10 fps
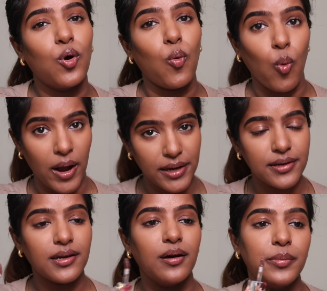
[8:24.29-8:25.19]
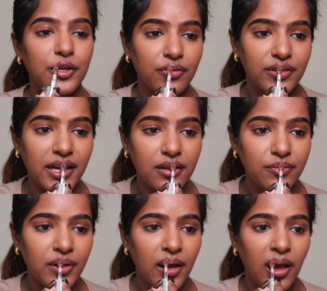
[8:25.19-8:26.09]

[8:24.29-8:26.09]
quite a bit of time,